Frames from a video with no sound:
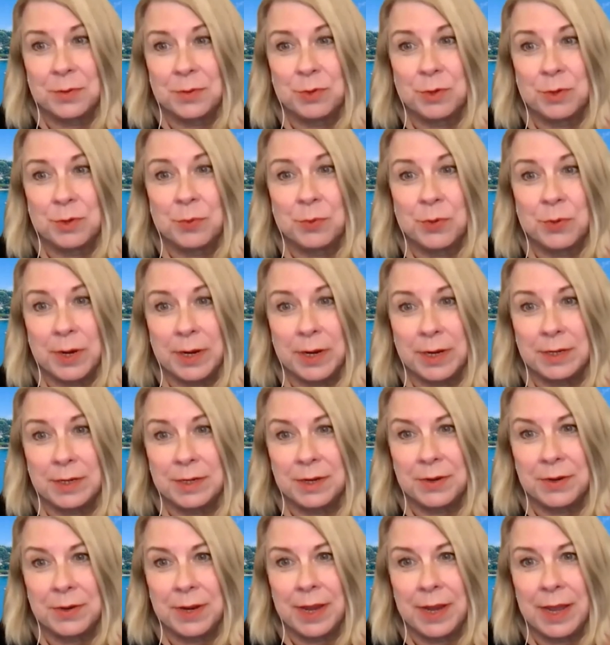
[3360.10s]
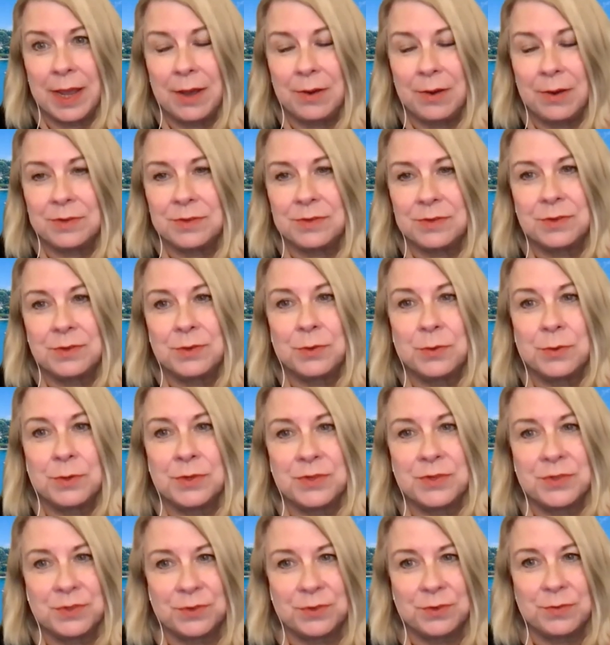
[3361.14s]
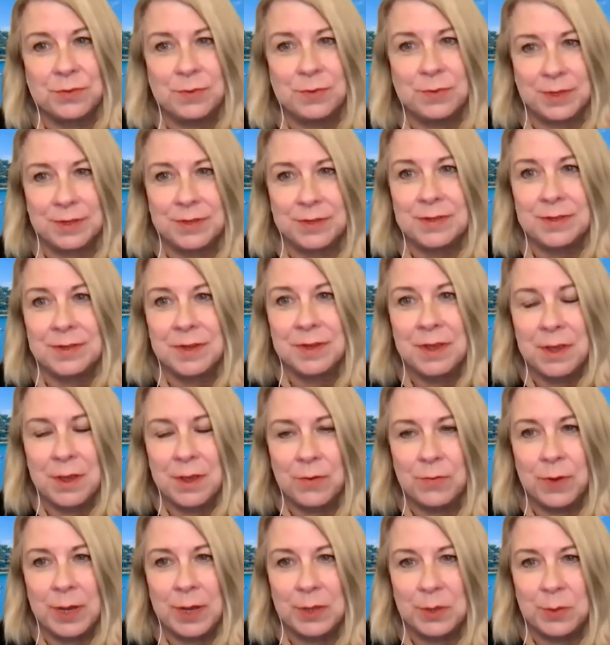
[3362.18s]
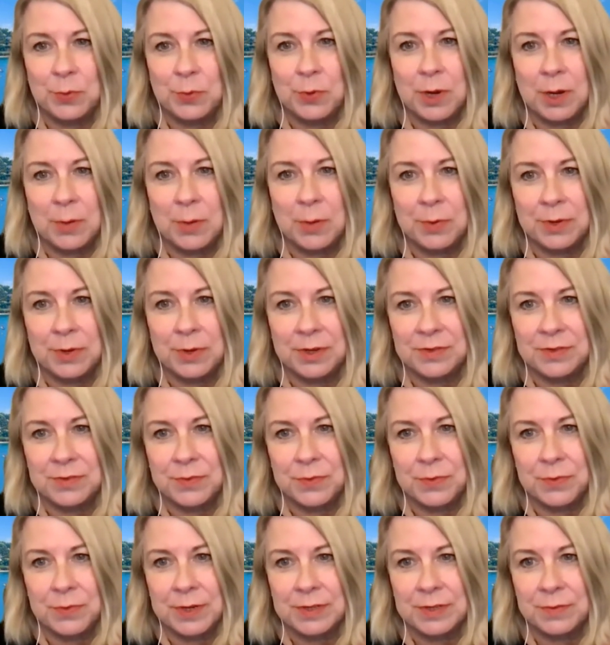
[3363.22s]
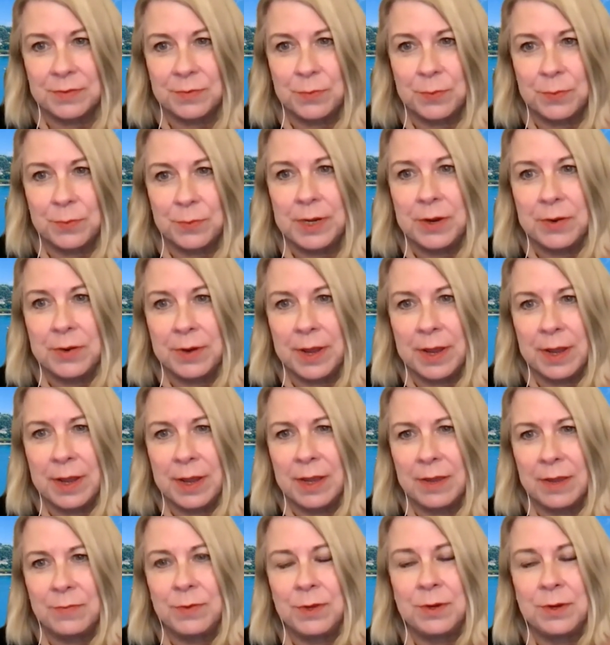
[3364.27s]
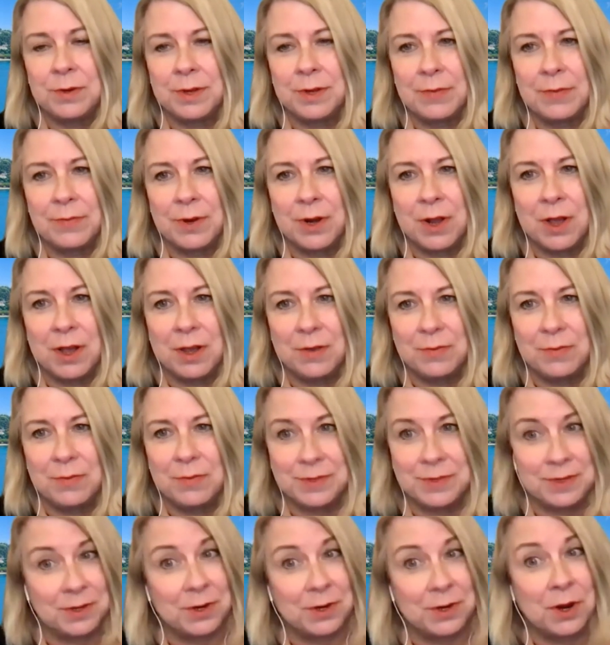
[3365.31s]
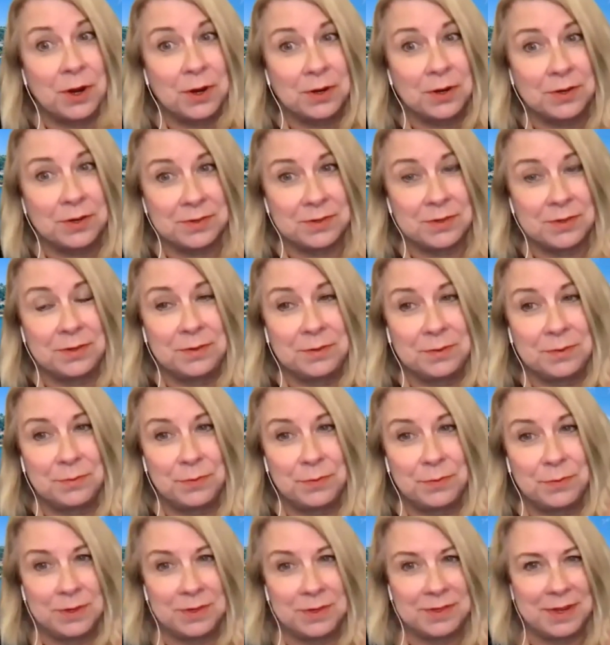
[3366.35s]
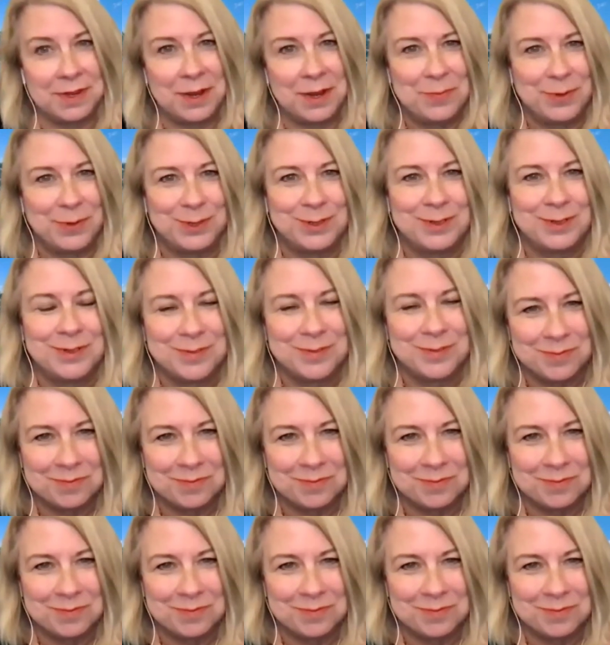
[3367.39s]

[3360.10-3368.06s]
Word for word: proprietary, how does your service find the properties for us if we don't if you don't have an office in Carcassonne, for example?